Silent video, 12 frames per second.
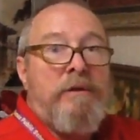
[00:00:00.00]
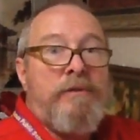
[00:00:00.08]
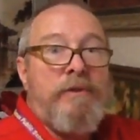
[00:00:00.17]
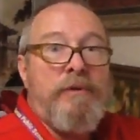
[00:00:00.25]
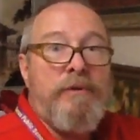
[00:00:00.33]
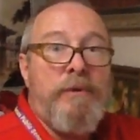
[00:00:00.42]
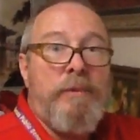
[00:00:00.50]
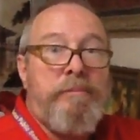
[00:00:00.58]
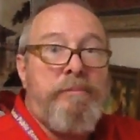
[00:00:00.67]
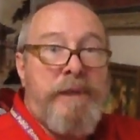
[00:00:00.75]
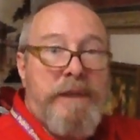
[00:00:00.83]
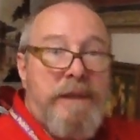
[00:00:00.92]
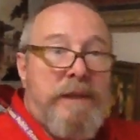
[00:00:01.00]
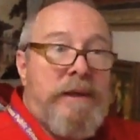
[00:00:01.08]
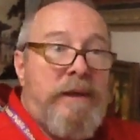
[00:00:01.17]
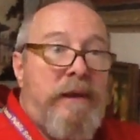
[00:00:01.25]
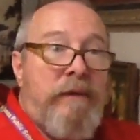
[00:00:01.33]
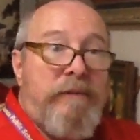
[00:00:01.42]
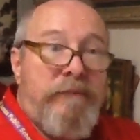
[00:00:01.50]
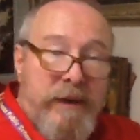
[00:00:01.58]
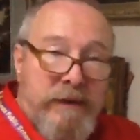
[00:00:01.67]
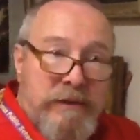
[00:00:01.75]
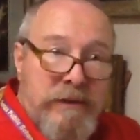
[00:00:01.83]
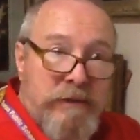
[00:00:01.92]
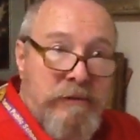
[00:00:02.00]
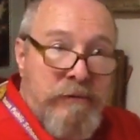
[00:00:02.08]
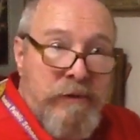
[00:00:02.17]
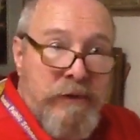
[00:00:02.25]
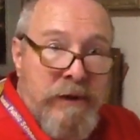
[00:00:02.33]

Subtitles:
to be effective